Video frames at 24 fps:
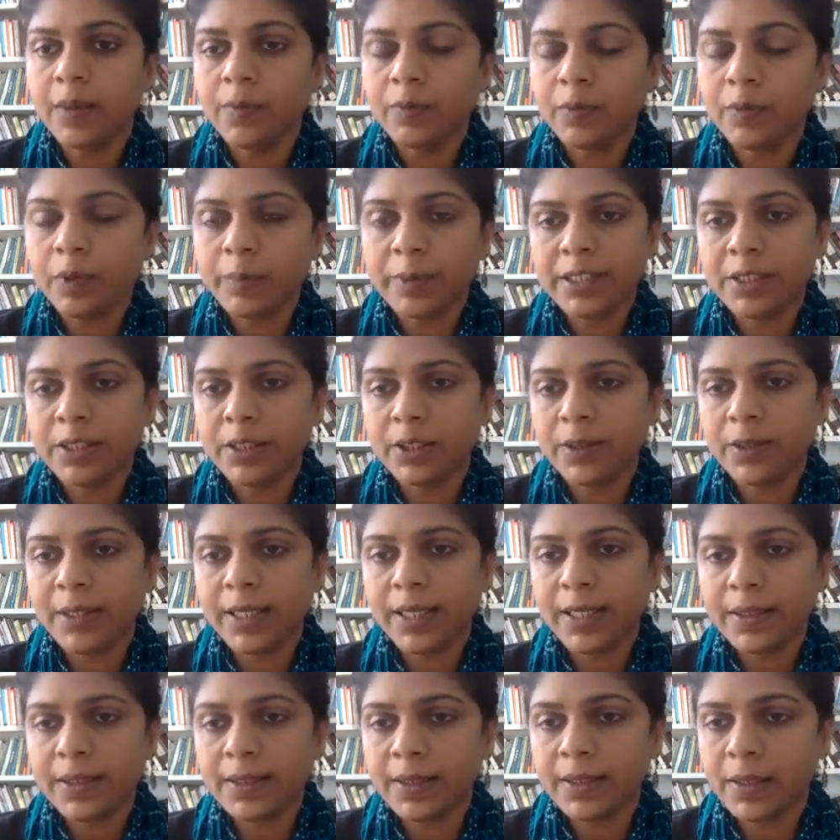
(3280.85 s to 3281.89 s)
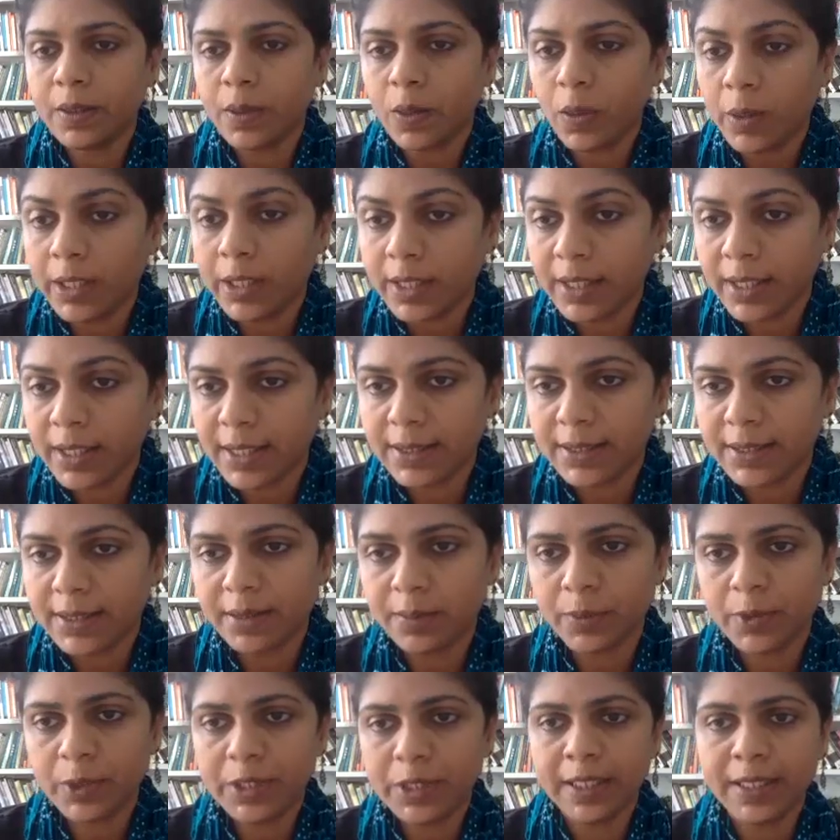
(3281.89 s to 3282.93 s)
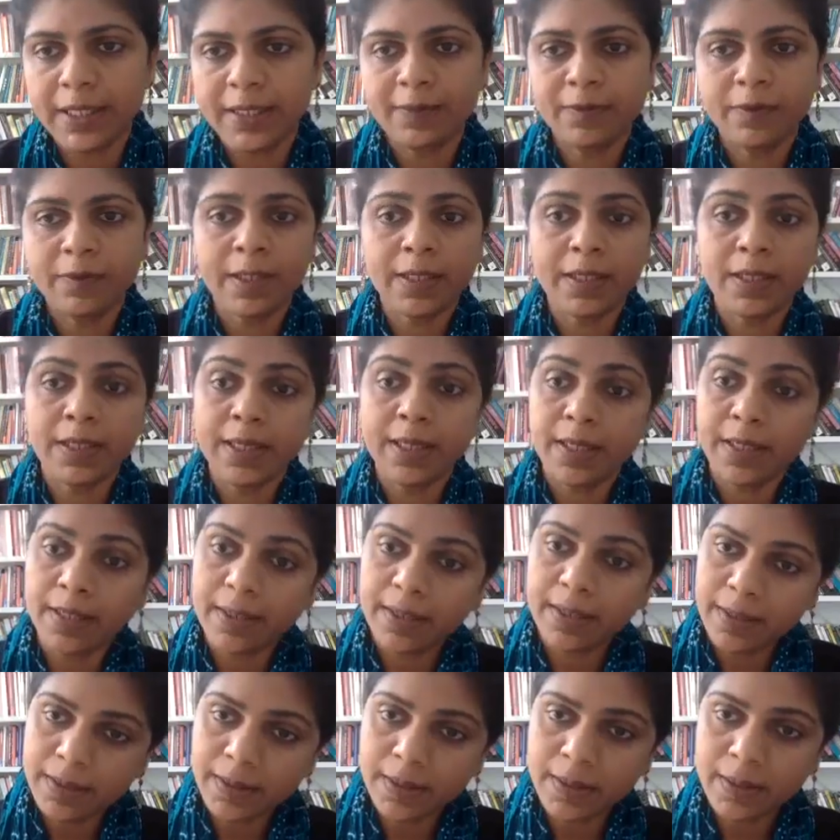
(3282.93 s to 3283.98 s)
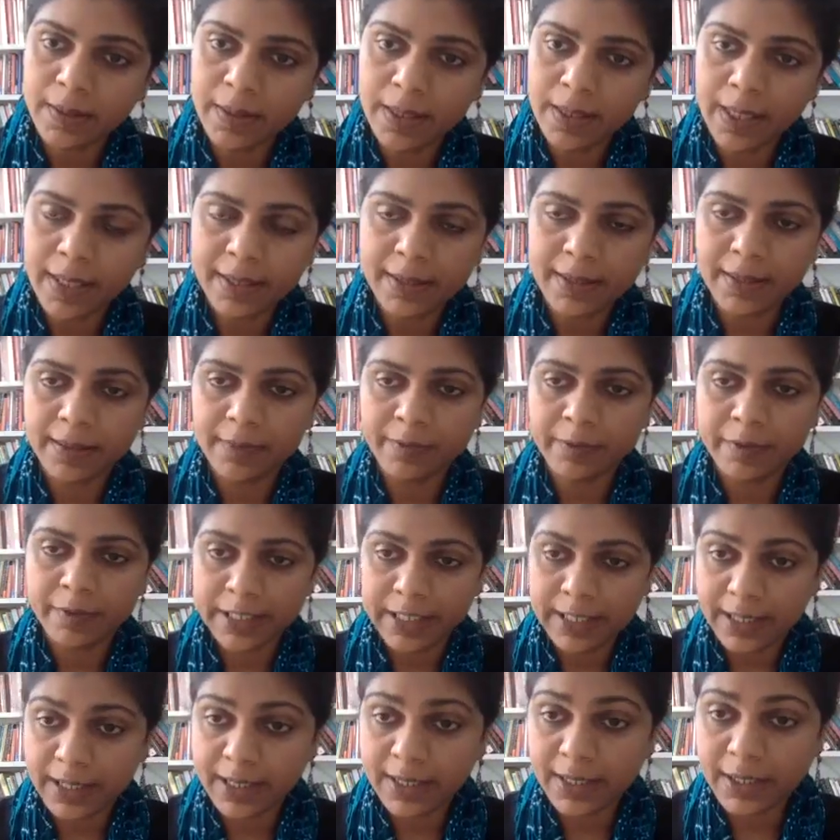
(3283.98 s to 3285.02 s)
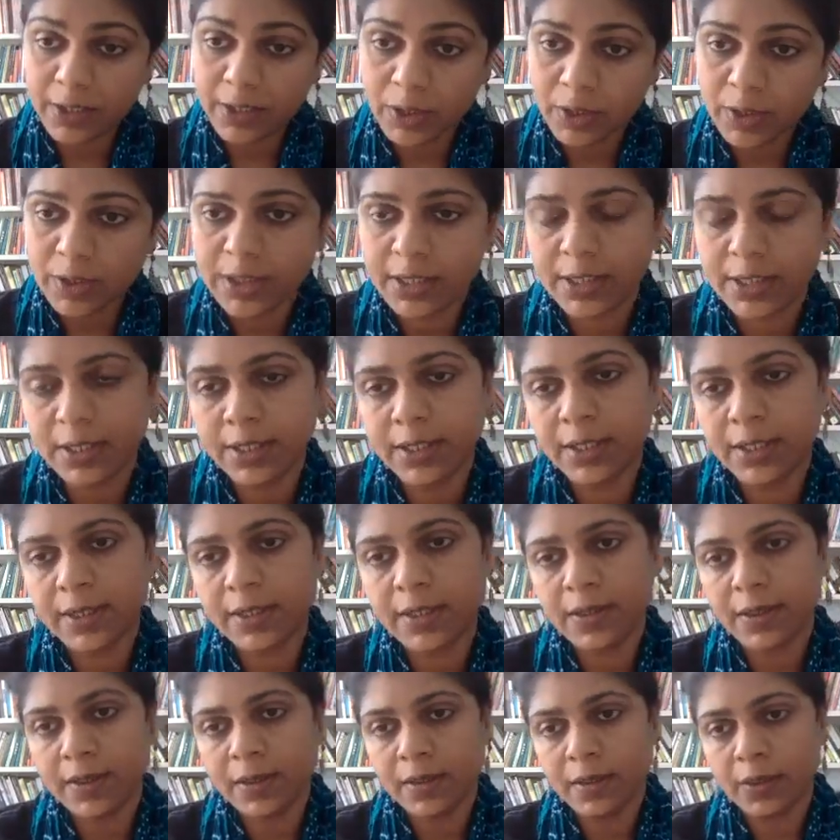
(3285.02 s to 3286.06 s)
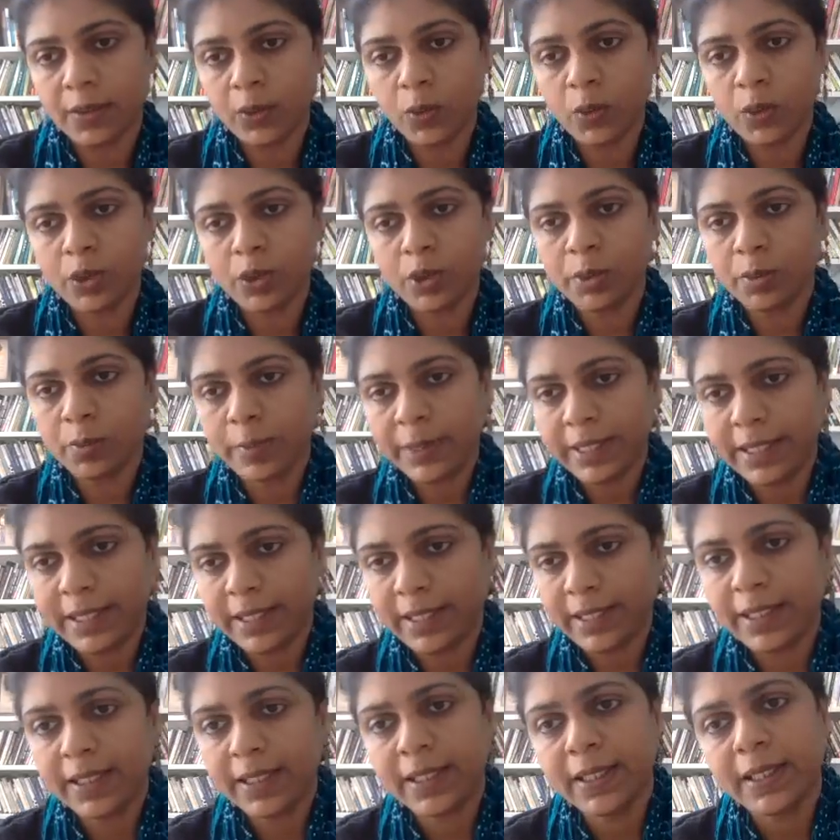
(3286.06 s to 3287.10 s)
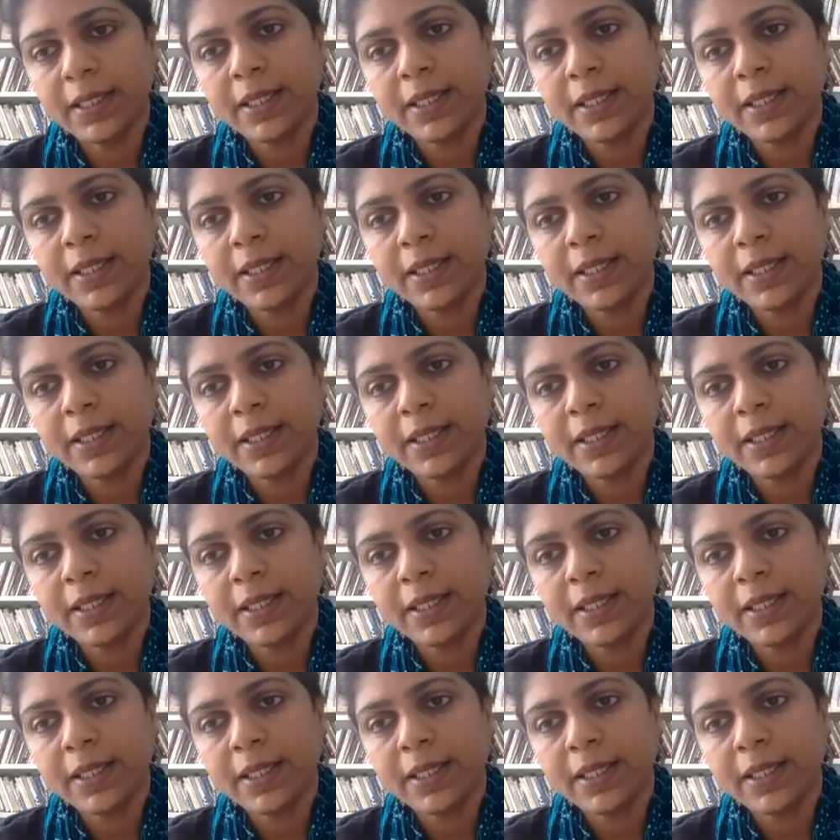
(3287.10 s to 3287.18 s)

women together, organized them really well, and had a very interesting role to play